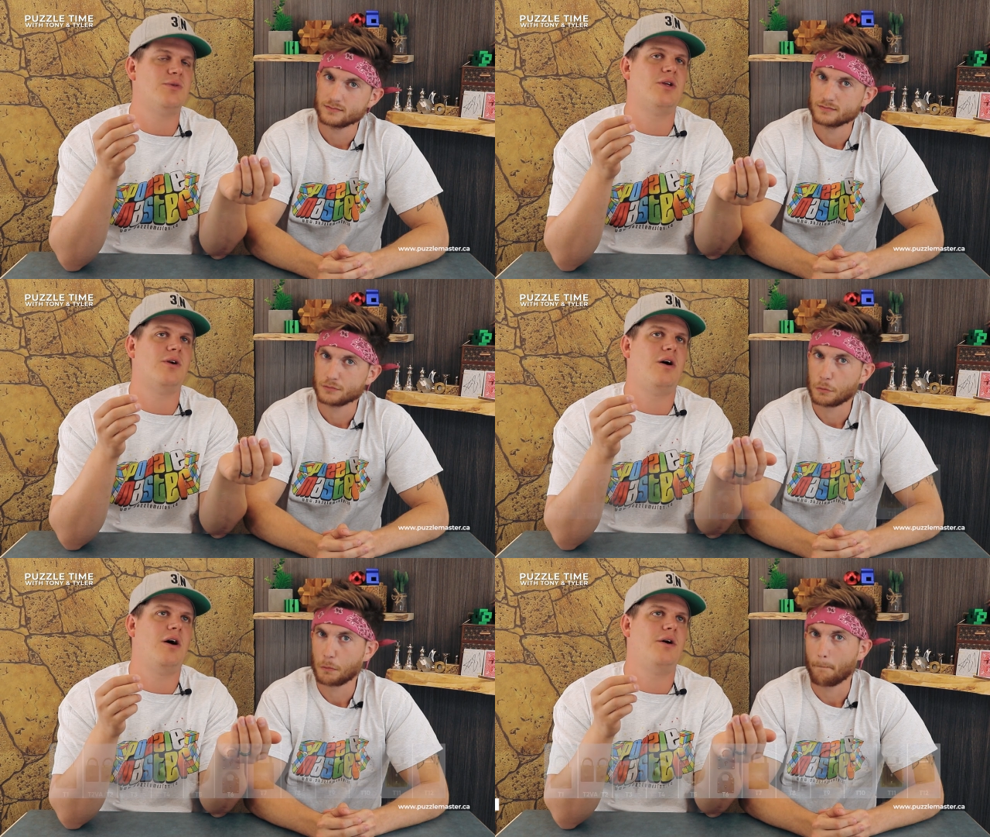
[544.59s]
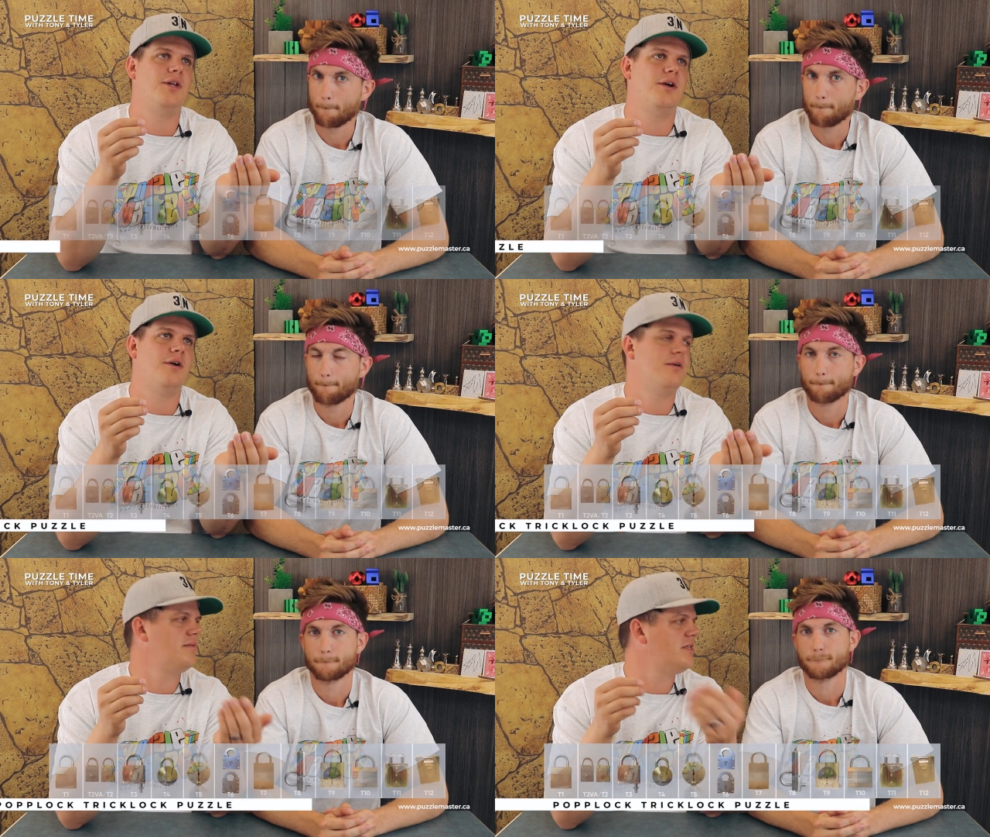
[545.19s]
Speaker 1: is what they're called
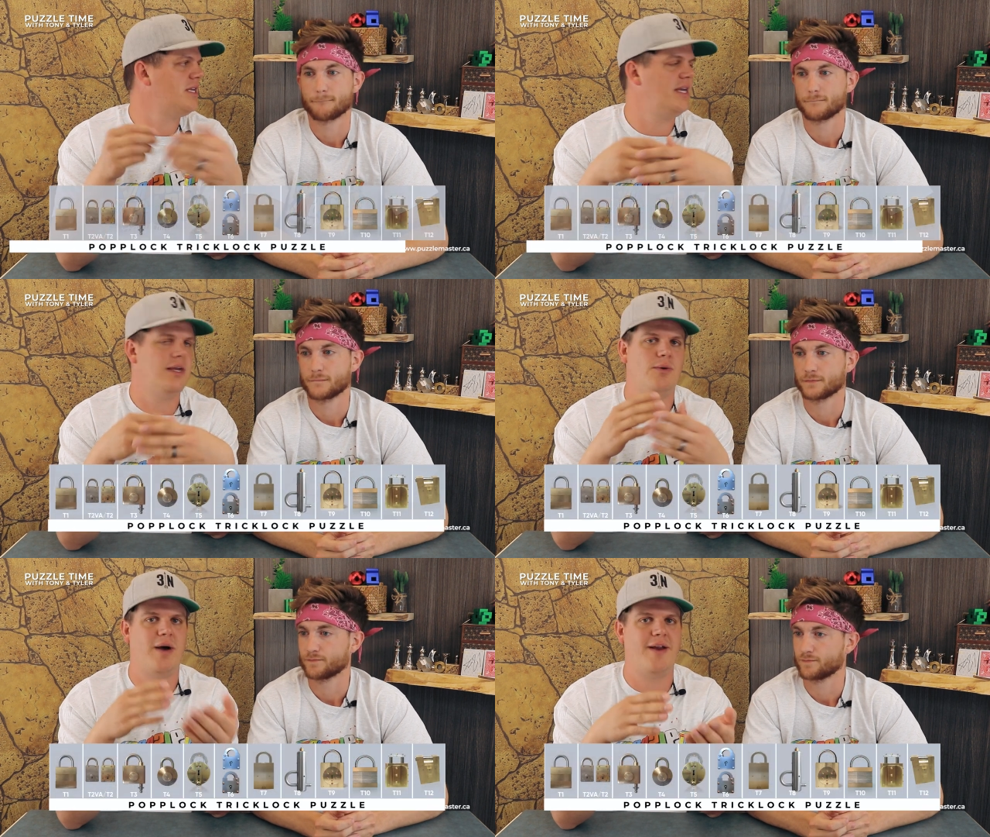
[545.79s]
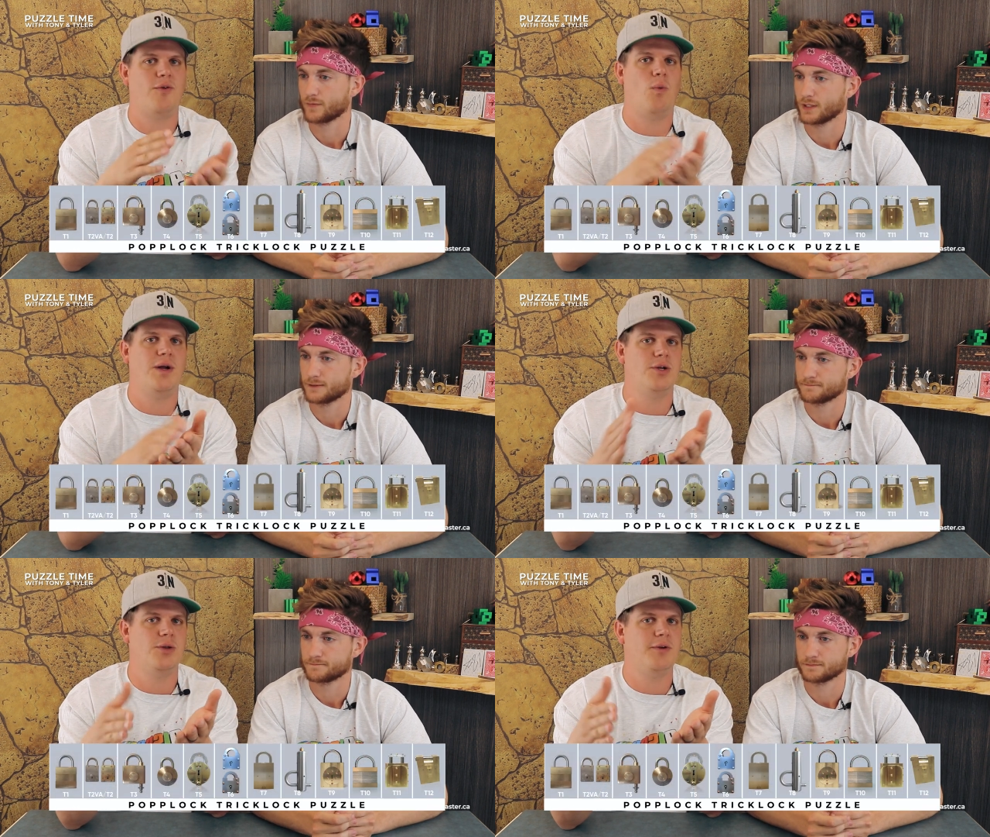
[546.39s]
they're t whatever
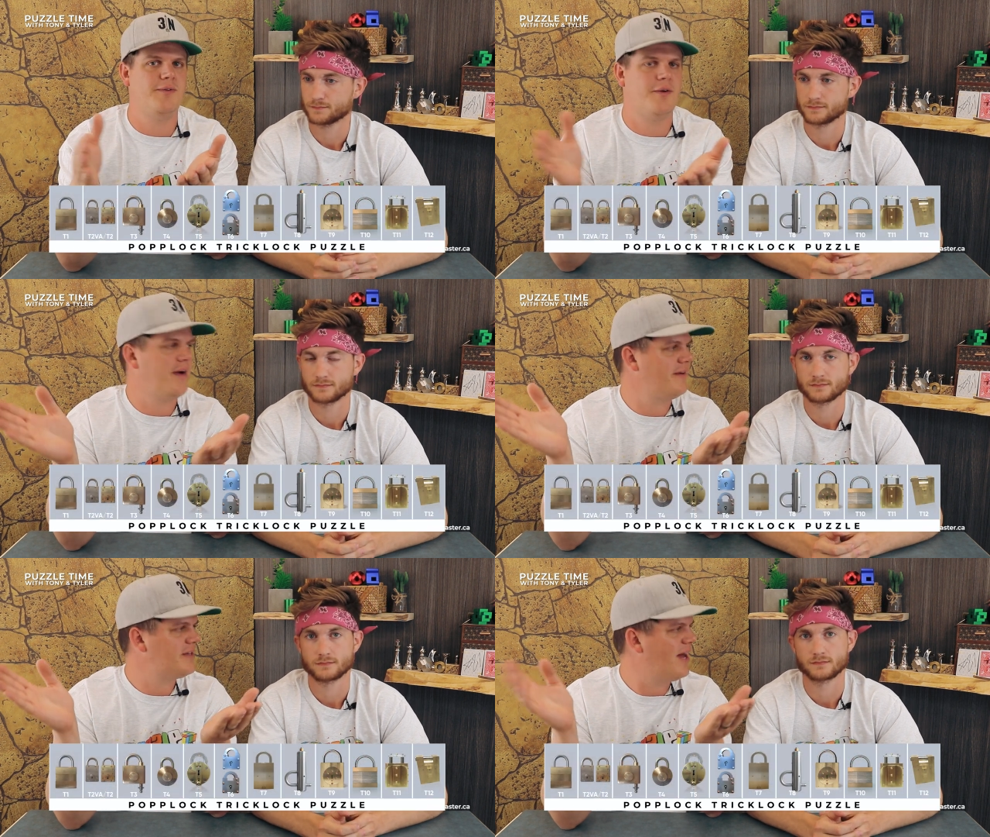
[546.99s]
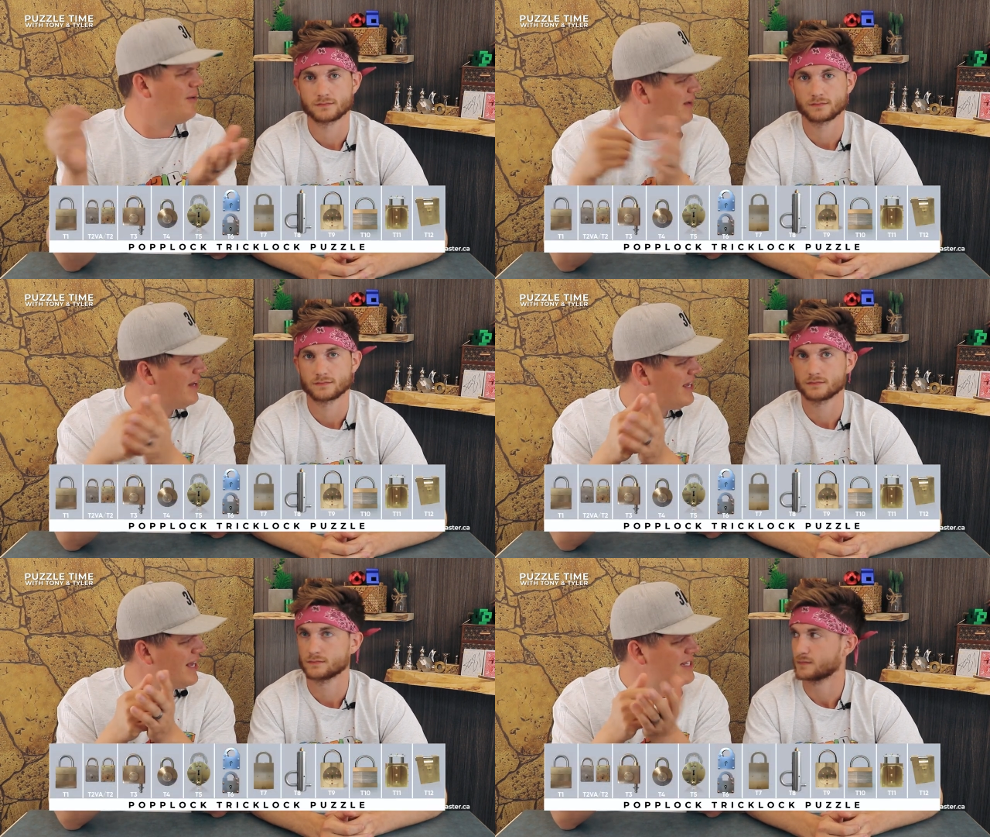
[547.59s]
one two three four five so i don't
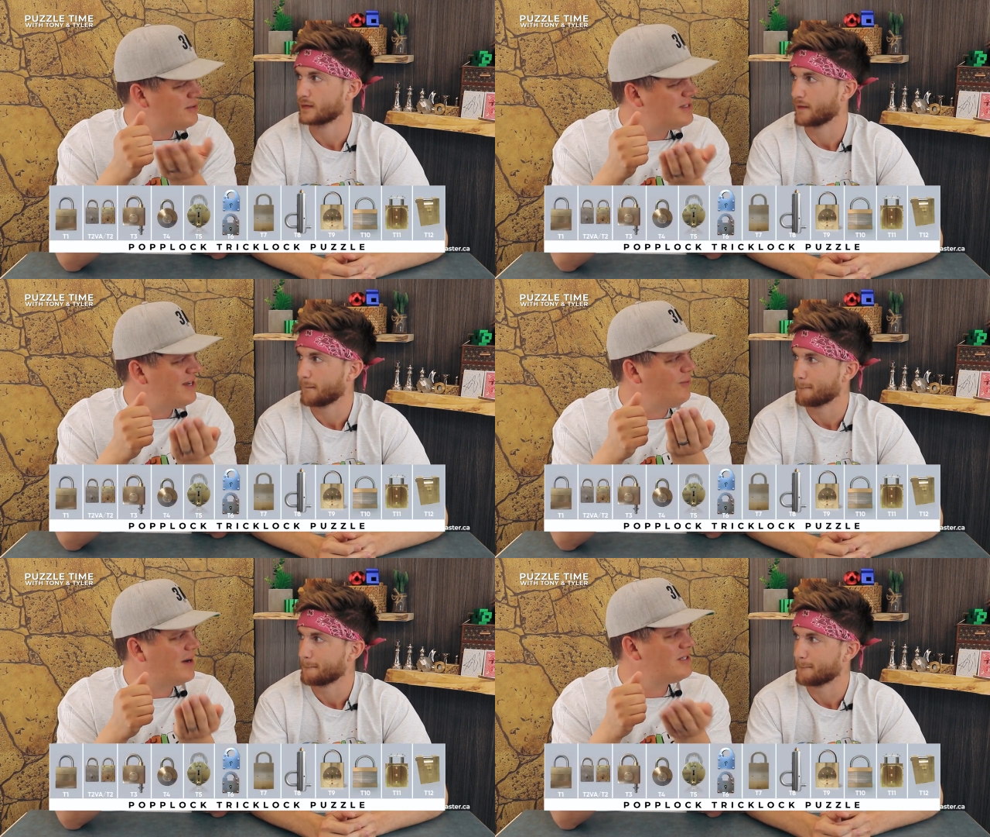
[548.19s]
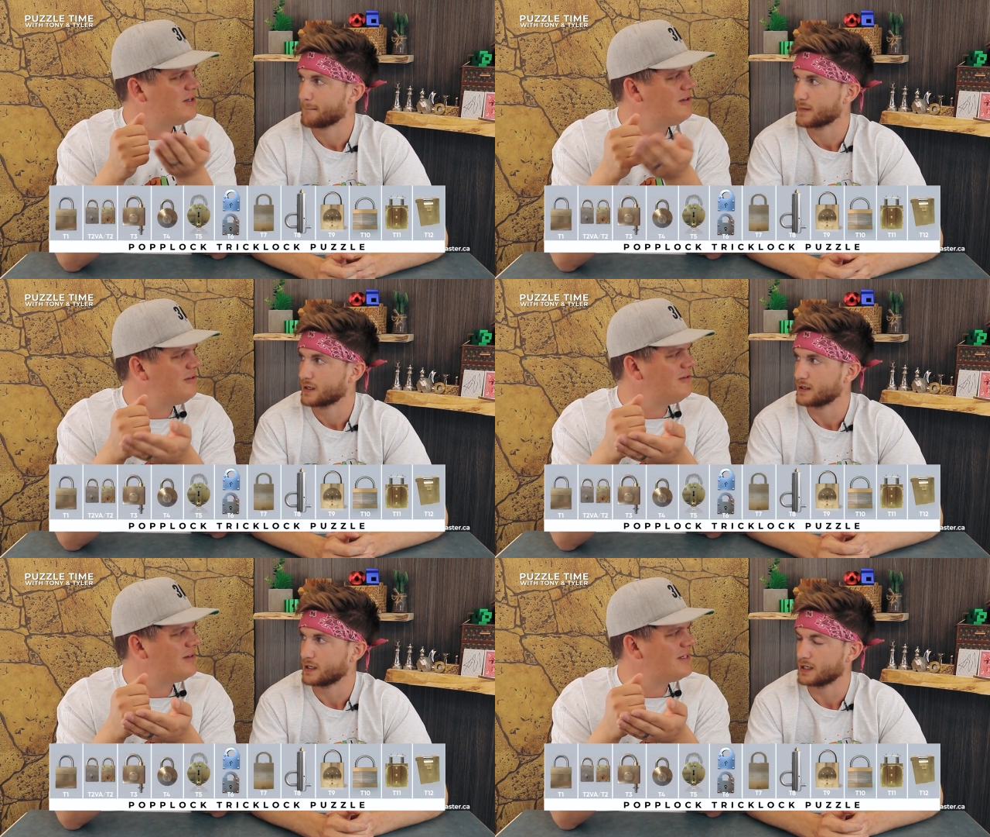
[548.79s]
is there t1
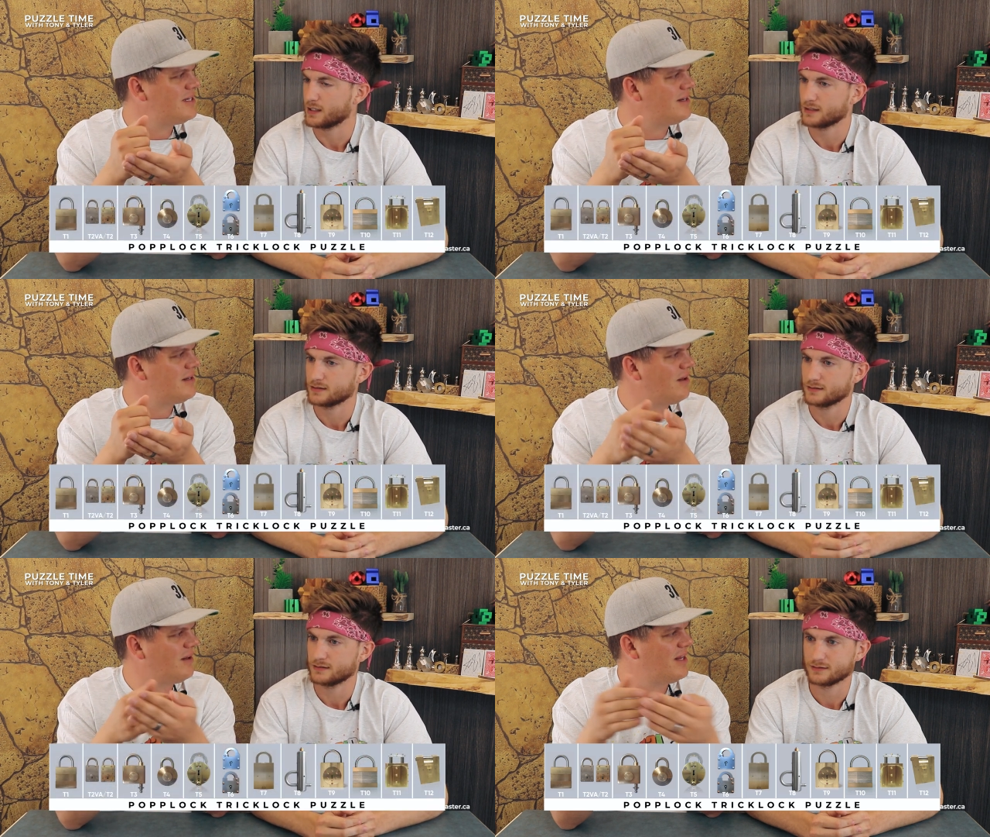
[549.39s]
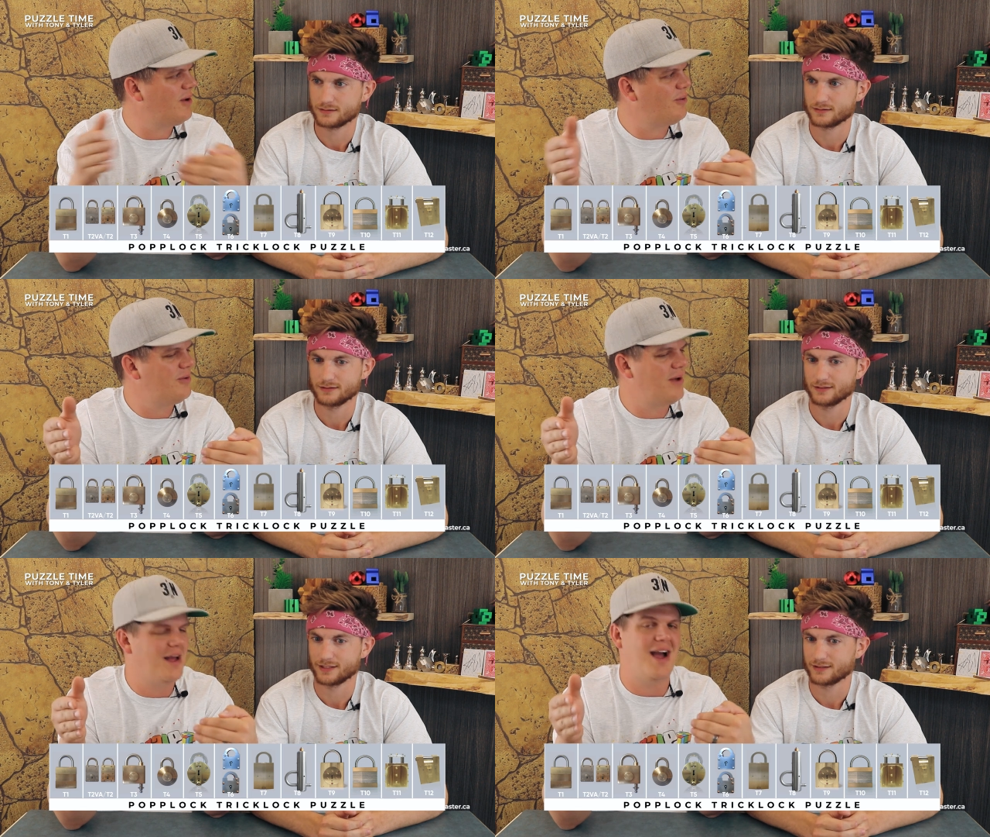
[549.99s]
2 is it, they go
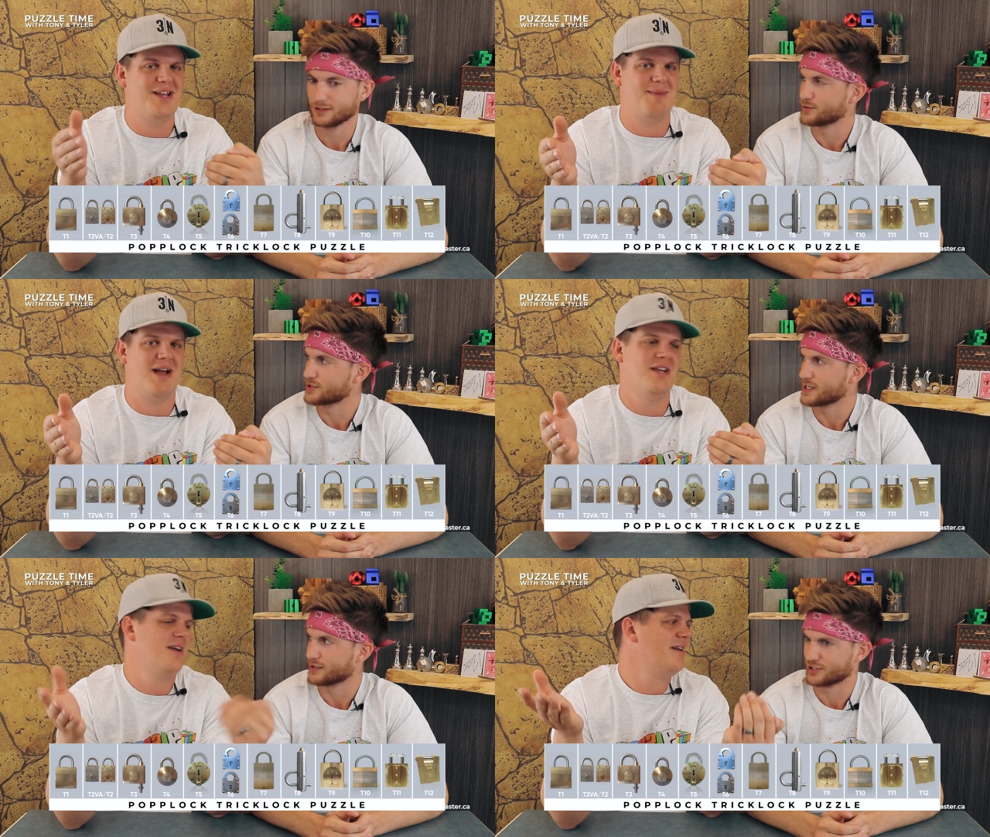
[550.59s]
through i, I, I it was at